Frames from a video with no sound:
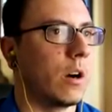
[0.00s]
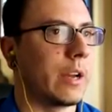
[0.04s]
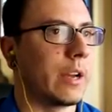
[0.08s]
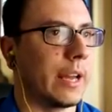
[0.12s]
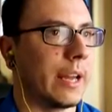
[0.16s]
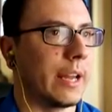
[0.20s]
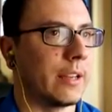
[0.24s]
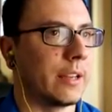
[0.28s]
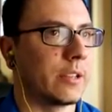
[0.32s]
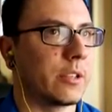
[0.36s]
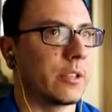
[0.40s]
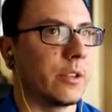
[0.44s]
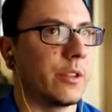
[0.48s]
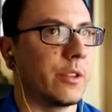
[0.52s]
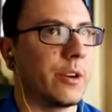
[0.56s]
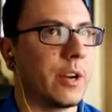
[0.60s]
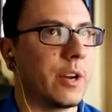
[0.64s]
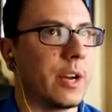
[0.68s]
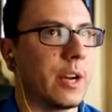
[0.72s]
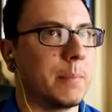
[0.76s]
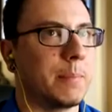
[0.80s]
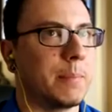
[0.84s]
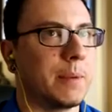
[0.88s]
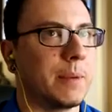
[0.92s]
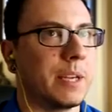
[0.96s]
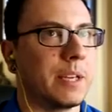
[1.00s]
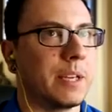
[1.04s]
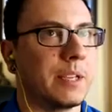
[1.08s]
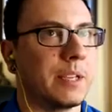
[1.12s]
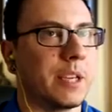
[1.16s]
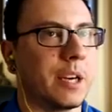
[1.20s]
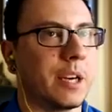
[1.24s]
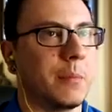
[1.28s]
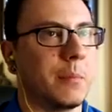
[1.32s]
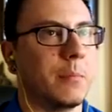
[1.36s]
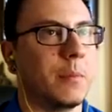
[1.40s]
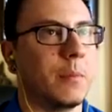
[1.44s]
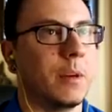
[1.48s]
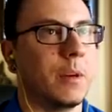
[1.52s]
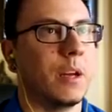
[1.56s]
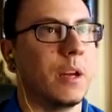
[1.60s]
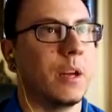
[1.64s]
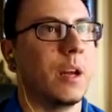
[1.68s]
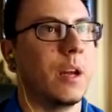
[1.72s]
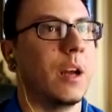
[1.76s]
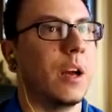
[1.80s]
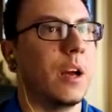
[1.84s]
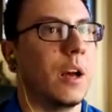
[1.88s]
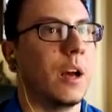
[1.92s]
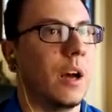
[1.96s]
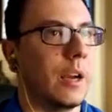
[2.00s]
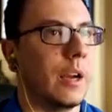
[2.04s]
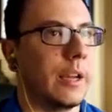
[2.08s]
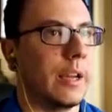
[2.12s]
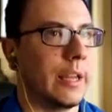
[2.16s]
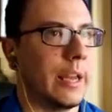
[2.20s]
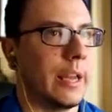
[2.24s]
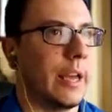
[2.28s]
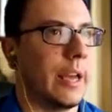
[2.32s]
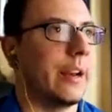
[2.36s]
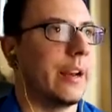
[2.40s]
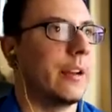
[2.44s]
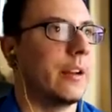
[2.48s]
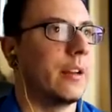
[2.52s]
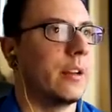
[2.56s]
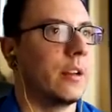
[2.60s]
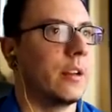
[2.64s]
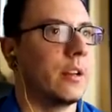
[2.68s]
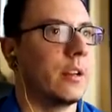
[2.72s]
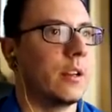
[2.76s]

okay, so they're not being dumb again.